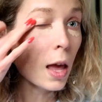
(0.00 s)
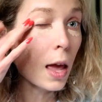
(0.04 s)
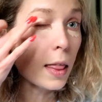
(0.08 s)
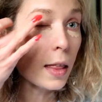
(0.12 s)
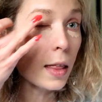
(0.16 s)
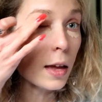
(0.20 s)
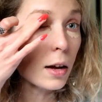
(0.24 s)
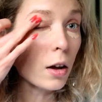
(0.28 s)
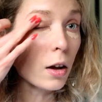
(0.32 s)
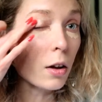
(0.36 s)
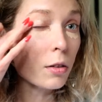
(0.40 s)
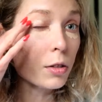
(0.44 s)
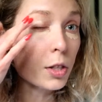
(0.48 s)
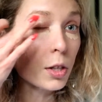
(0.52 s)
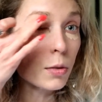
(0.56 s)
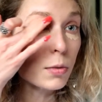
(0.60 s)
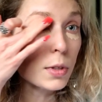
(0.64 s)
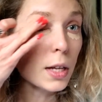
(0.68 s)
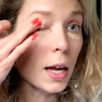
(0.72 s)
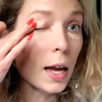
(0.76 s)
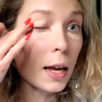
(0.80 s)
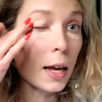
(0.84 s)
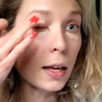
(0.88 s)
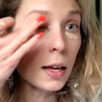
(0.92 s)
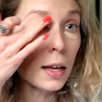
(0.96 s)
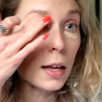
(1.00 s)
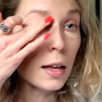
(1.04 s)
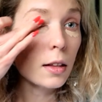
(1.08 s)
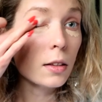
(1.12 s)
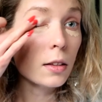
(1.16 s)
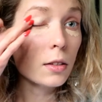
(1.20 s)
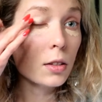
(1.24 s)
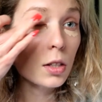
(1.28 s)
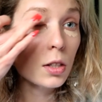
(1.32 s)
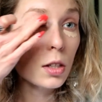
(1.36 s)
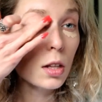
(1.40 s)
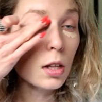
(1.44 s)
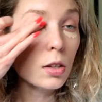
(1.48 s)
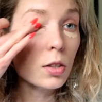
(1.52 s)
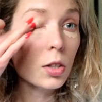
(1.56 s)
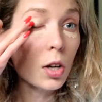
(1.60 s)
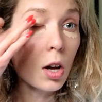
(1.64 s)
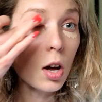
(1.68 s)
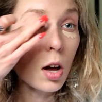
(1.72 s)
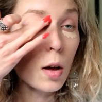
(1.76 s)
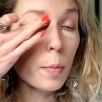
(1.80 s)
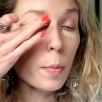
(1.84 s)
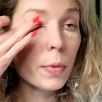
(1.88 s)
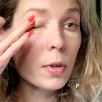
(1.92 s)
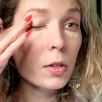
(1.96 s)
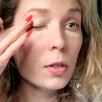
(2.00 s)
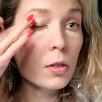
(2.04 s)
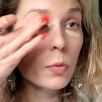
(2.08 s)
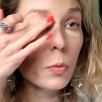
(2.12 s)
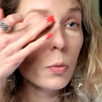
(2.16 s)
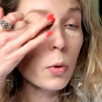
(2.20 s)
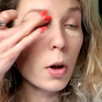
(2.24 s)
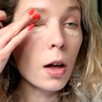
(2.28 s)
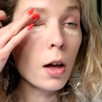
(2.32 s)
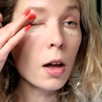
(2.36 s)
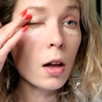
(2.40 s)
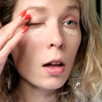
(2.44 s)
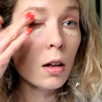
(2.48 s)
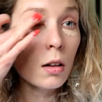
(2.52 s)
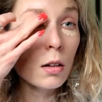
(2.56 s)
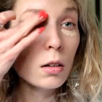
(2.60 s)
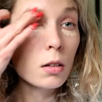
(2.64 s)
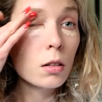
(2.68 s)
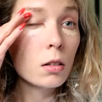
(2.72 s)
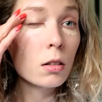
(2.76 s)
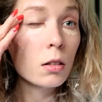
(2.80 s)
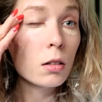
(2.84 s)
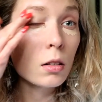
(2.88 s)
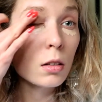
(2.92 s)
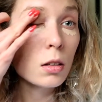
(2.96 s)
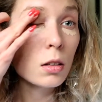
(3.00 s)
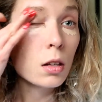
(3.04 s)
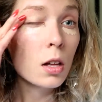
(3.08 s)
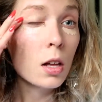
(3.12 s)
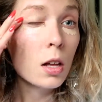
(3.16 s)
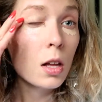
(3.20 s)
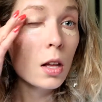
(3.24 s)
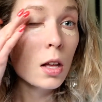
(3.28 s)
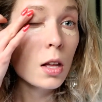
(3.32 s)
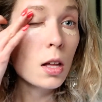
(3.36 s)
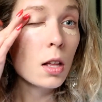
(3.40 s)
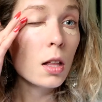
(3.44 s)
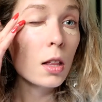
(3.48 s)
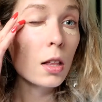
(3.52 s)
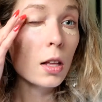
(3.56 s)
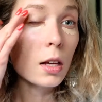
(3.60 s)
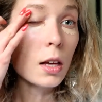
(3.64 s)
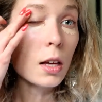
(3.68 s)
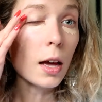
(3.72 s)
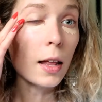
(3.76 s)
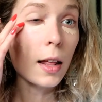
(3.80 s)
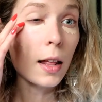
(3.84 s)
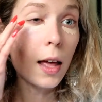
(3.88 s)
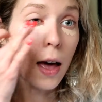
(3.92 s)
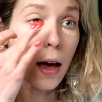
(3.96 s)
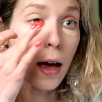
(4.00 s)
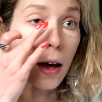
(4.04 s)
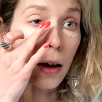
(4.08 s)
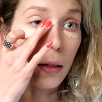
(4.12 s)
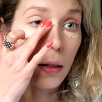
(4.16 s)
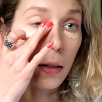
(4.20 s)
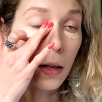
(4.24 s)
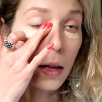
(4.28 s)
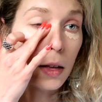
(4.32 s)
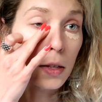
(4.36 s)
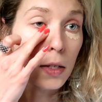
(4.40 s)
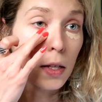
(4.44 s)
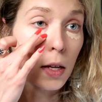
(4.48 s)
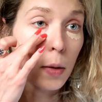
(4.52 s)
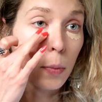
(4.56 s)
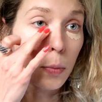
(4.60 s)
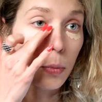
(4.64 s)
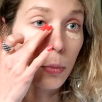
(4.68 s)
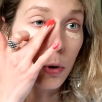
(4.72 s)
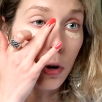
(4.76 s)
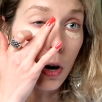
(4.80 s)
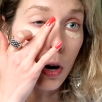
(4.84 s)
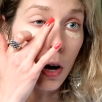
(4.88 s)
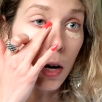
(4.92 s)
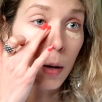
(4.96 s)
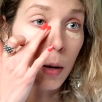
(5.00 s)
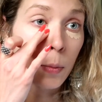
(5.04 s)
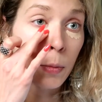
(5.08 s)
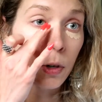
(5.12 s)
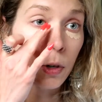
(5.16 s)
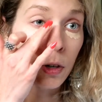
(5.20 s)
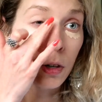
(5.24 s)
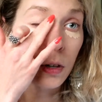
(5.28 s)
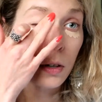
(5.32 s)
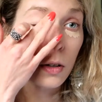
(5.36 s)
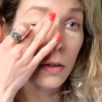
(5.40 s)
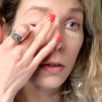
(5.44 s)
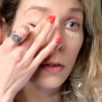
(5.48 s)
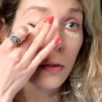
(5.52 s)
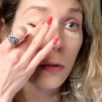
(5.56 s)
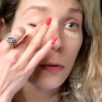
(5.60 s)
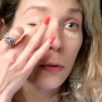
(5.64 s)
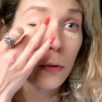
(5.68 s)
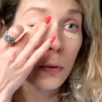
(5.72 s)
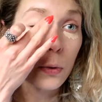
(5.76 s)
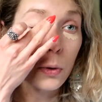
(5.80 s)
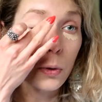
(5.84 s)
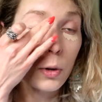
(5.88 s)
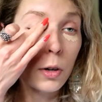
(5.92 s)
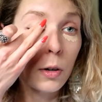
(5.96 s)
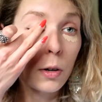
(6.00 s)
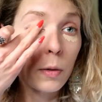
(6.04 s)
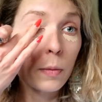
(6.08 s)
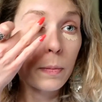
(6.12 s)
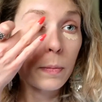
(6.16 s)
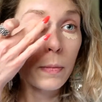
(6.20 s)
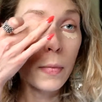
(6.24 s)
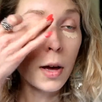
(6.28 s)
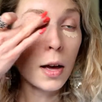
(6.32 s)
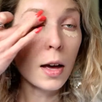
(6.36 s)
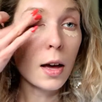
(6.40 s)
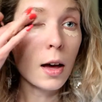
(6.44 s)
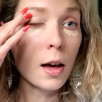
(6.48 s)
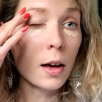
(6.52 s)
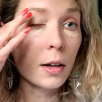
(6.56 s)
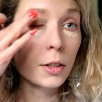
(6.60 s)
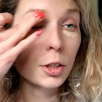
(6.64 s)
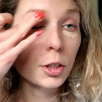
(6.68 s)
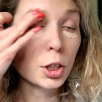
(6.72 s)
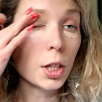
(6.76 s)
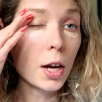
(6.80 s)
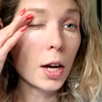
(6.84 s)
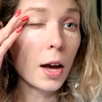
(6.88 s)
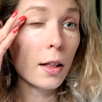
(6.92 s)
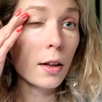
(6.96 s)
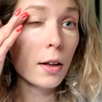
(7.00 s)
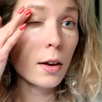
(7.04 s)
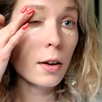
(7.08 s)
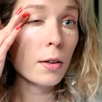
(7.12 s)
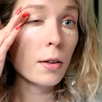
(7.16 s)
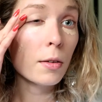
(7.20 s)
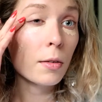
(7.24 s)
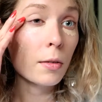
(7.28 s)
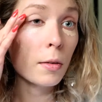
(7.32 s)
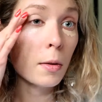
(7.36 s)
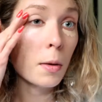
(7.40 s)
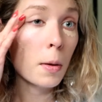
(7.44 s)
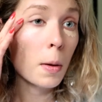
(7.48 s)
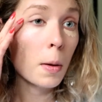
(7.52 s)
And I also take it to the top as well. I kind of act as a primer for my eyeshadow.